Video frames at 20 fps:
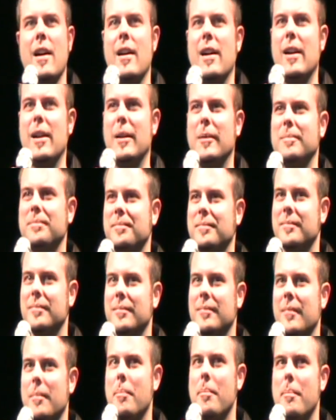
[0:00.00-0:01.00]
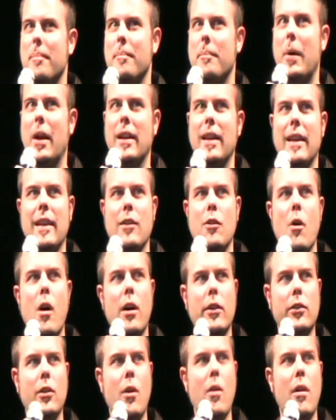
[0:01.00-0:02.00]
But you
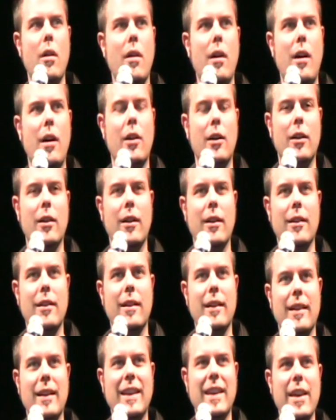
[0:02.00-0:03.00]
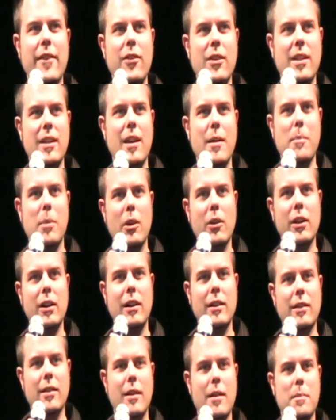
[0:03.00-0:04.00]
also are given the
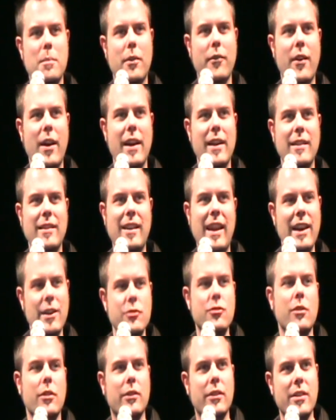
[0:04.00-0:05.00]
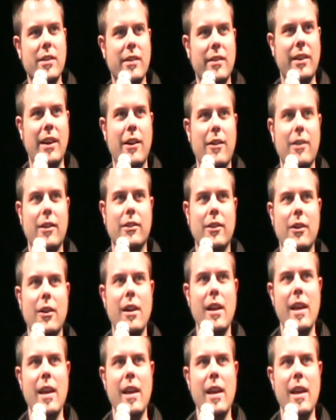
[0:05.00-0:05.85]
ability to provide danger to this character.